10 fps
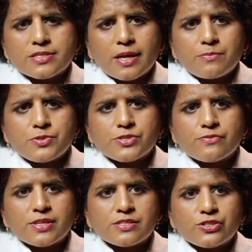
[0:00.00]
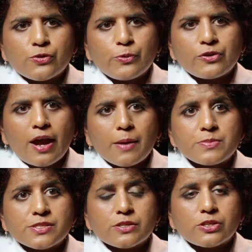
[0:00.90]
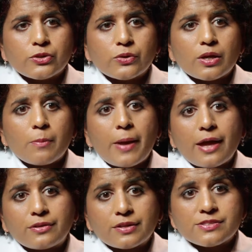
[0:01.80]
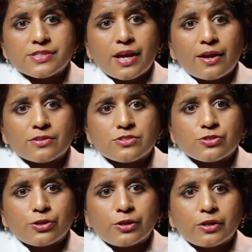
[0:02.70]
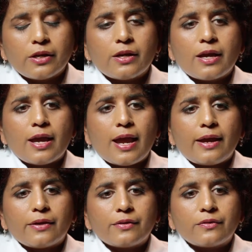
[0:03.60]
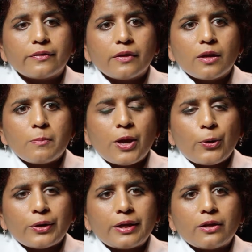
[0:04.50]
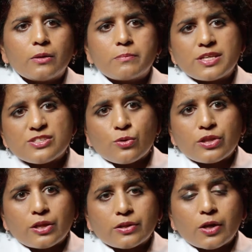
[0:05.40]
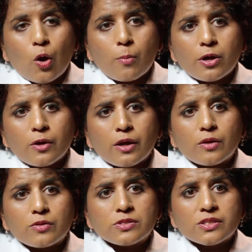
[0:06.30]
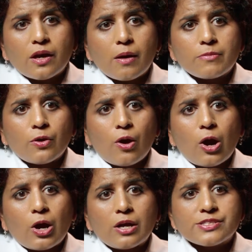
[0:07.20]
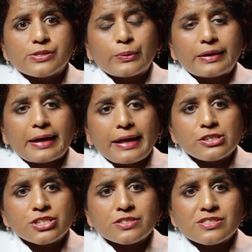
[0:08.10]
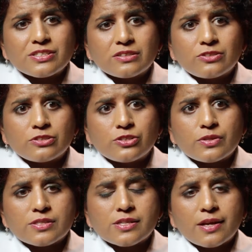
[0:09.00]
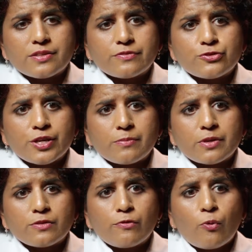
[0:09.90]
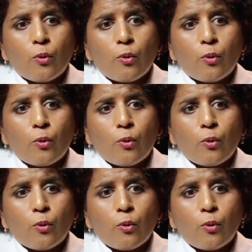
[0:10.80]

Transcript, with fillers: Examples of these tumor types include appendix cancer and peritoneal mesothelioma. And um, there are also indications to the, do this kind of treatment